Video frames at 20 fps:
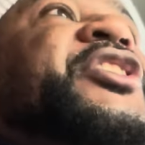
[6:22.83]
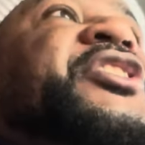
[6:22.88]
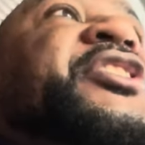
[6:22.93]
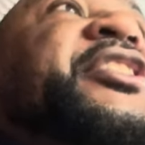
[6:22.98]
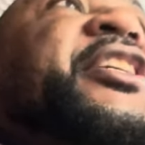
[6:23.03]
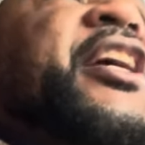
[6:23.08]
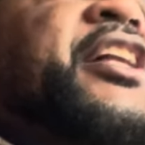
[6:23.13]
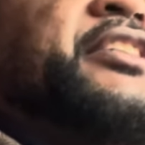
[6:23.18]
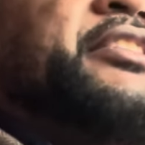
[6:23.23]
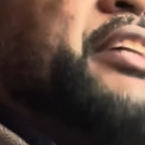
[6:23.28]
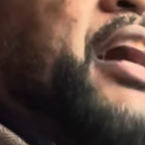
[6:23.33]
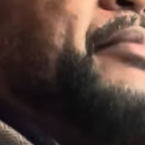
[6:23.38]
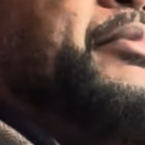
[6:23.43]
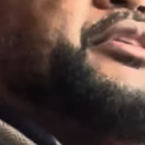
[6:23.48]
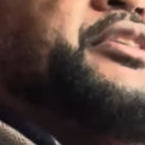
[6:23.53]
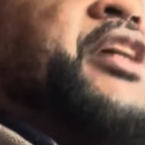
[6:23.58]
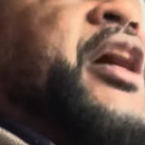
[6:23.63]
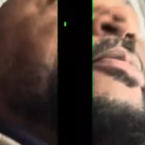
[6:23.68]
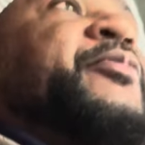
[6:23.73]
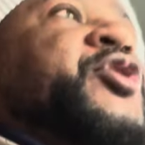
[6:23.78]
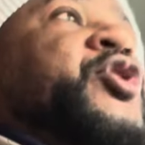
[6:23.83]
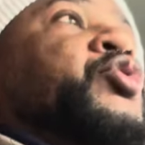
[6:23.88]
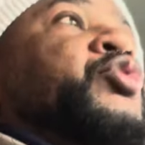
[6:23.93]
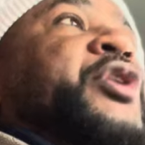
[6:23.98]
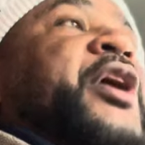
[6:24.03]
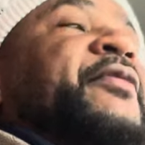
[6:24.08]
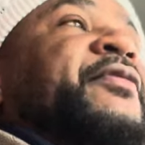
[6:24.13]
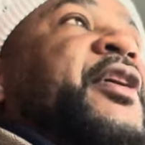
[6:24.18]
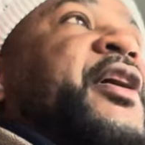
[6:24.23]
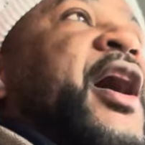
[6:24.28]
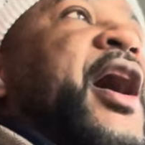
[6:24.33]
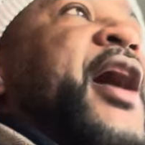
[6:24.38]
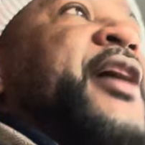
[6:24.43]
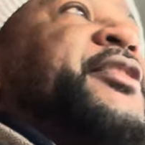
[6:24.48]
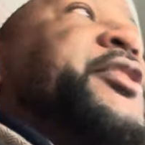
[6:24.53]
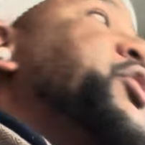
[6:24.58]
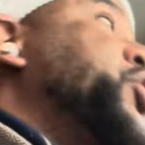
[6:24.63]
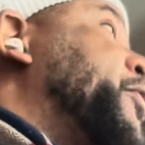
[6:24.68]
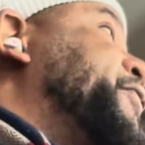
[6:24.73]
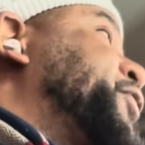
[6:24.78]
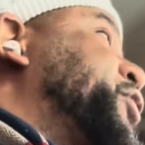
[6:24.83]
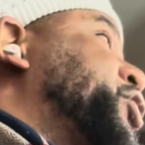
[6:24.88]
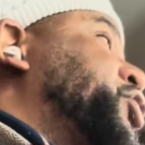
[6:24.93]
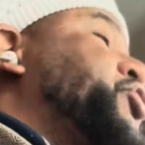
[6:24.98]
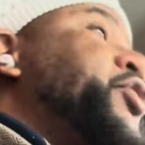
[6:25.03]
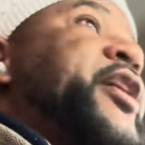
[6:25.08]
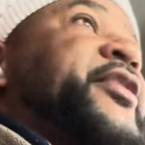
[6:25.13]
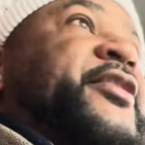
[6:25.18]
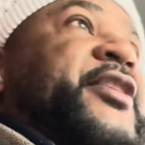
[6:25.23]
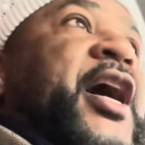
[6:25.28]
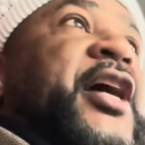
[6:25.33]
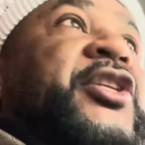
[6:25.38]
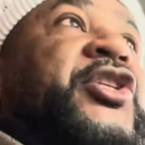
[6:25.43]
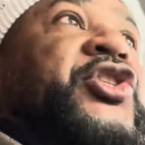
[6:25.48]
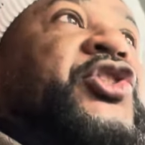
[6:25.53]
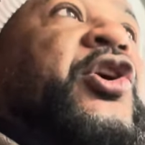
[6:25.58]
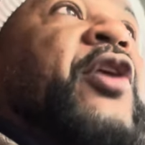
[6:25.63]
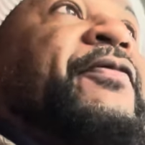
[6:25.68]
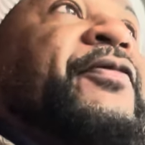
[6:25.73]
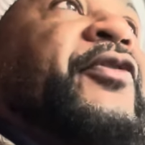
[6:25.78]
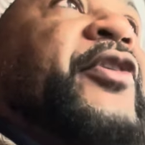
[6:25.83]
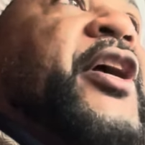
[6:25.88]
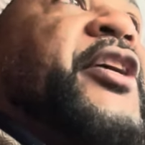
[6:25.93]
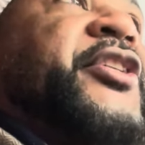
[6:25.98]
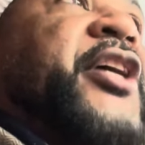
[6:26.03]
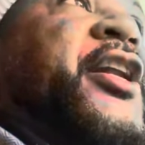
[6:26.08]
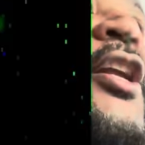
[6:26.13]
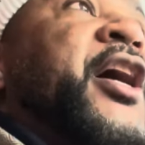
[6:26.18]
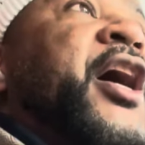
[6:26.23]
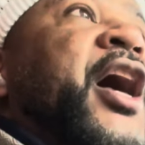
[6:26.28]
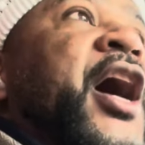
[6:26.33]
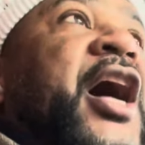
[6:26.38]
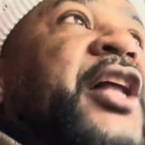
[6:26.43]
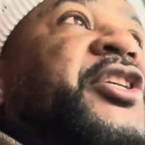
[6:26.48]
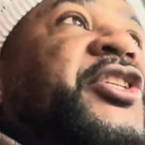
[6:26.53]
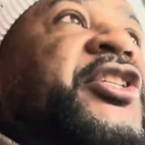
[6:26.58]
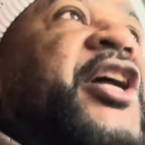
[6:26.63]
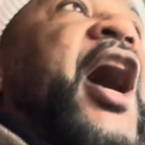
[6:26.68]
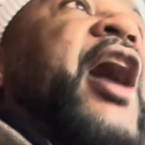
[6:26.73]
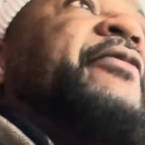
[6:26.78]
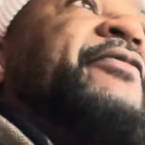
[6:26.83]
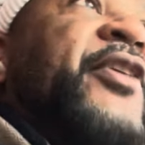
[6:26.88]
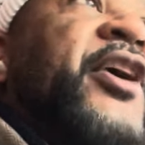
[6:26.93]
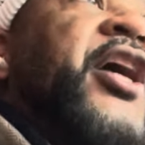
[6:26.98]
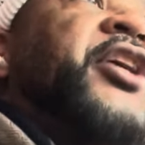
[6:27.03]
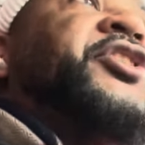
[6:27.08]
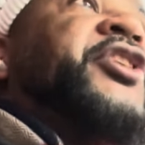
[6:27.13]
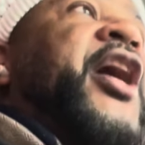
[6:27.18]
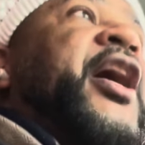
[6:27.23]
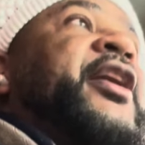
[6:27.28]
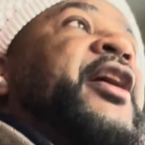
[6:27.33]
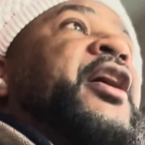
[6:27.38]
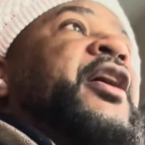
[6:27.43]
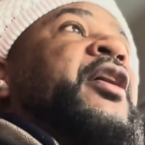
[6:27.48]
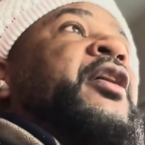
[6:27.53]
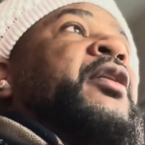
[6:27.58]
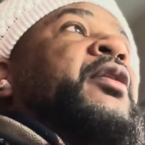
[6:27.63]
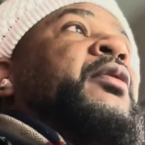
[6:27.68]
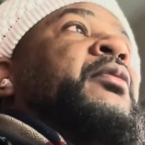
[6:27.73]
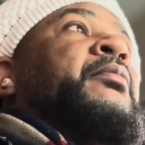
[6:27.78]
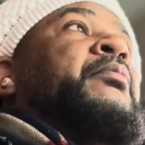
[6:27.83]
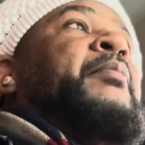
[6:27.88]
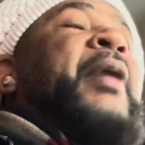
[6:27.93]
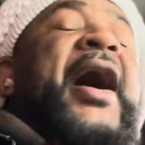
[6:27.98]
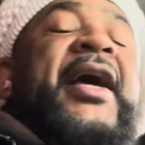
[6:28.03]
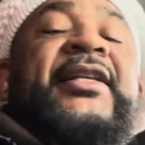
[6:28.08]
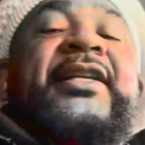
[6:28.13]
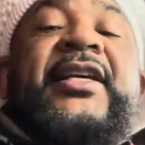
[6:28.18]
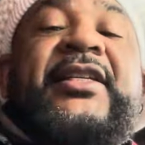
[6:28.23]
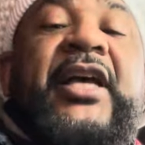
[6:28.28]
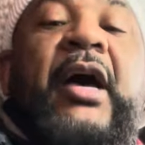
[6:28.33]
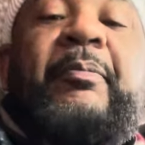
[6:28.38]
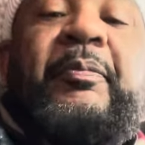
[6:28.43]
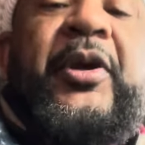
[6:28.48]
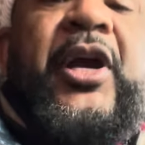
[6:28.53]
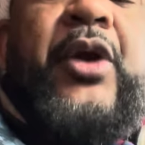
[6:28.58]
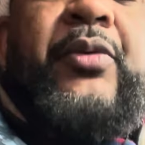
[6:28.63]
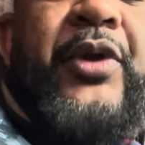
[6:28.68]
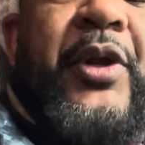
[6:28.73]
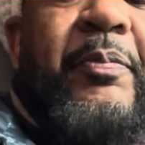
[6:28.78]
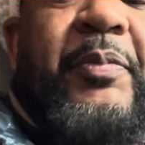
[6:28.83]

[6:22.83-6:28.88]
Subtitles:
still, Tommy Thompson, you would have caused enough stress and suffering and starvation by disappearing with the